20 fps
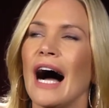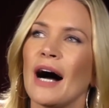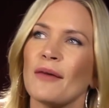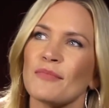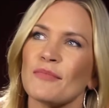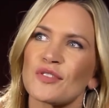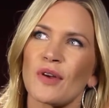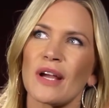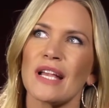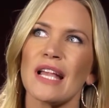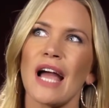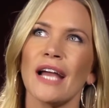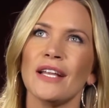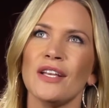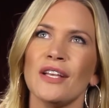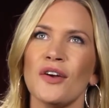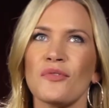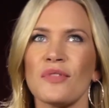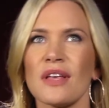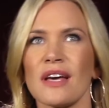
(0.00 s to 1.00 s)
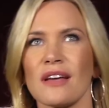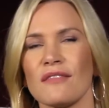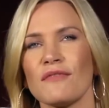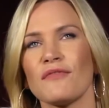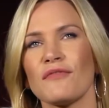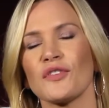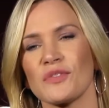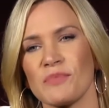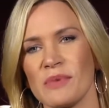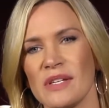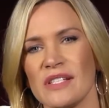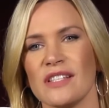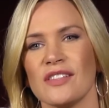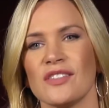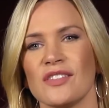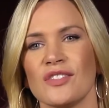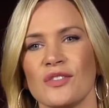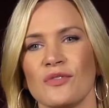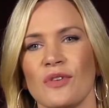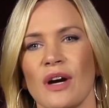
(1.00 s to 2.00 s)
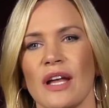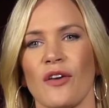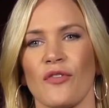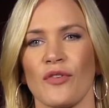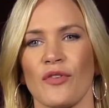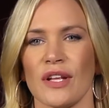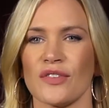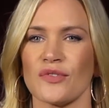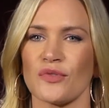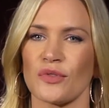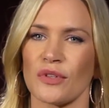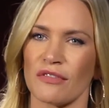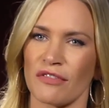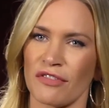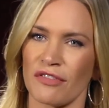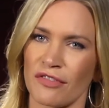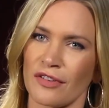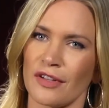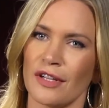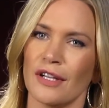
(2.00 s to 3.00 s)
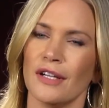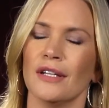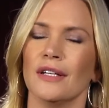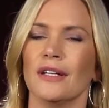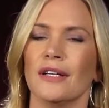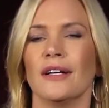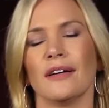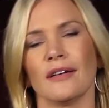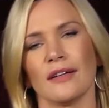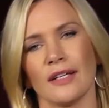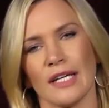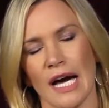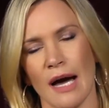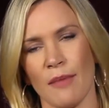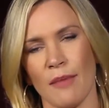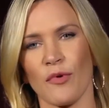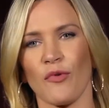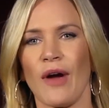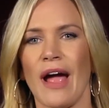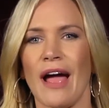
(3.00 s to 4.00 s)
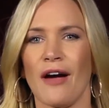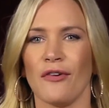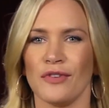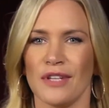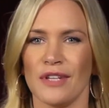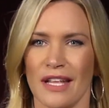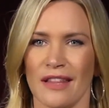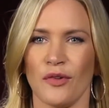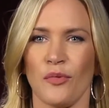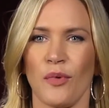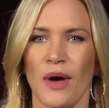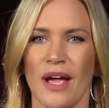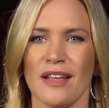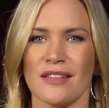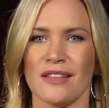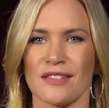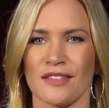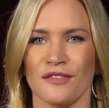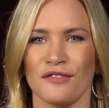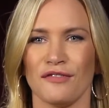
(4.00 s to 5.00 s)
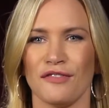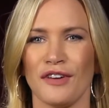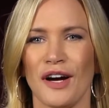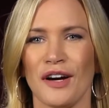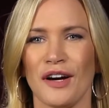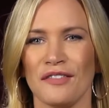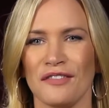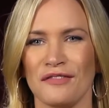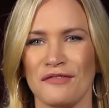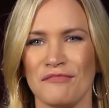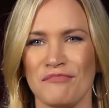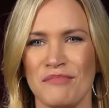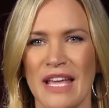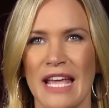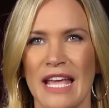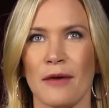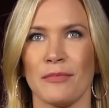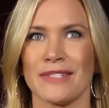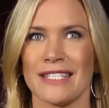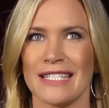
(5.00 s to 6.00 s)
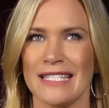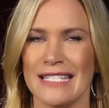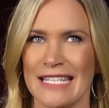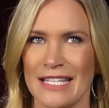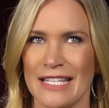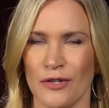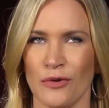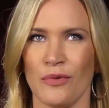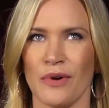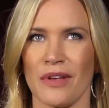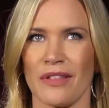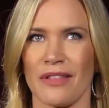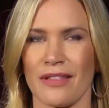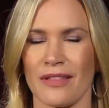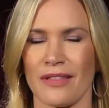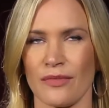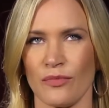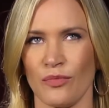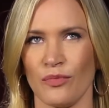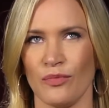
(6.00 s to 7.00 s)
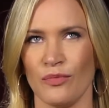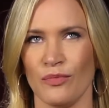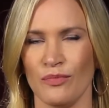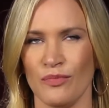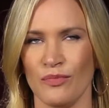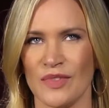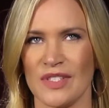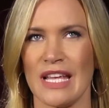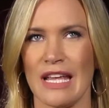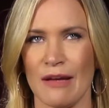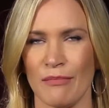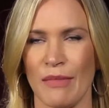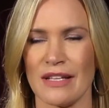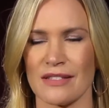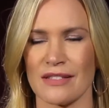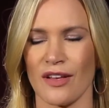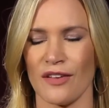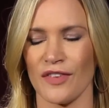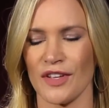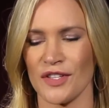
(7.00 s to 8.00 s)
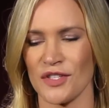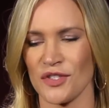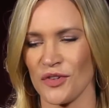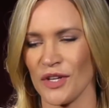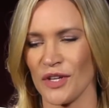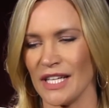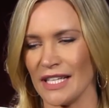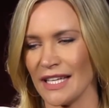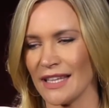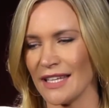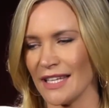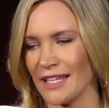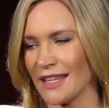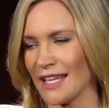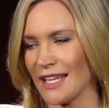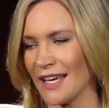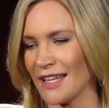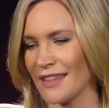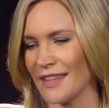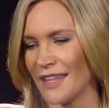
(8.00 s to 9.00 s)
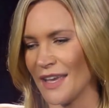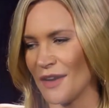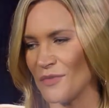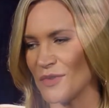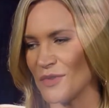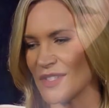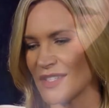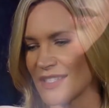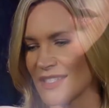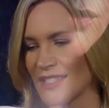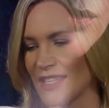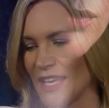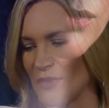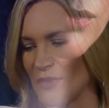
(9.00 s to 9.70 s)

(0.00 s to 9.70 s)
So I know that for Species 2, I'd already sort of come around in the ways of being able to deal with seeing myself on screen. I think that was